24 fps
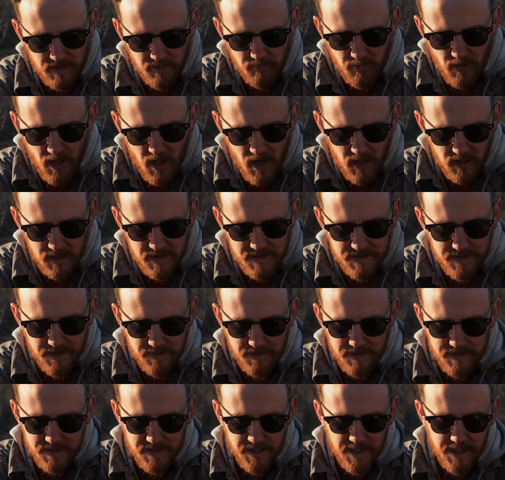The block's
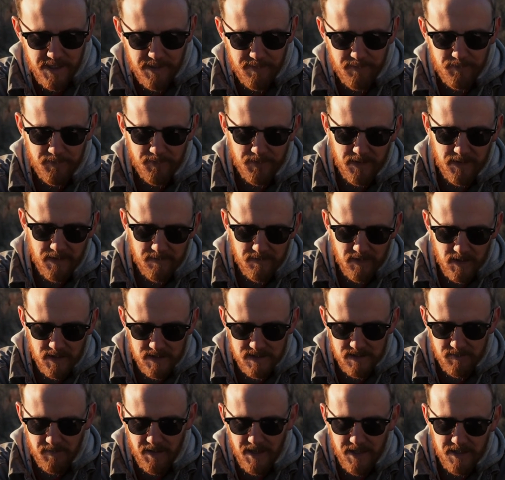still the same. I've got
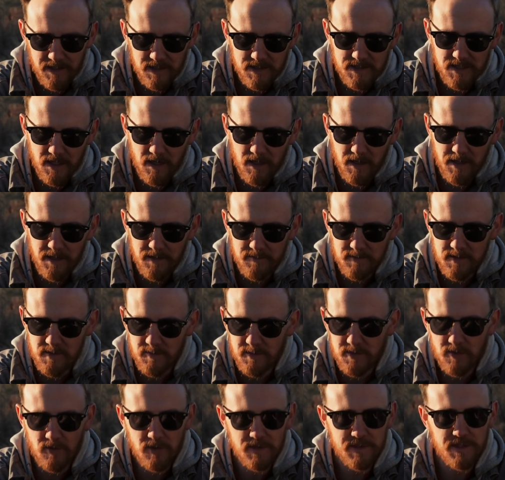some headers on it, some
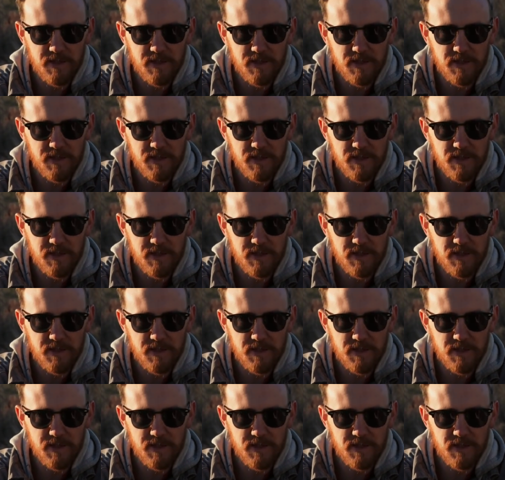short